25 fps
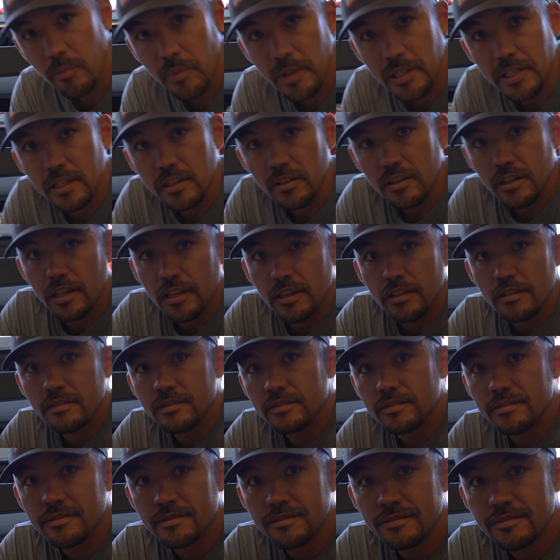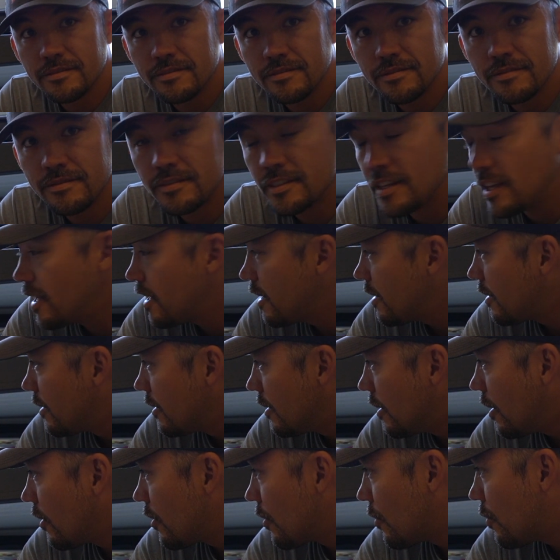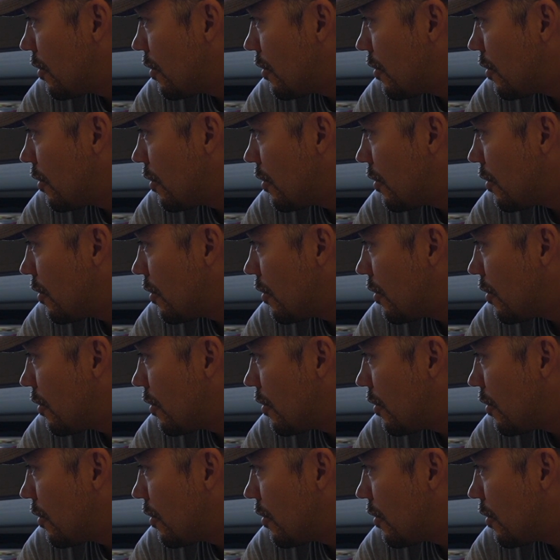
my tailgate. The other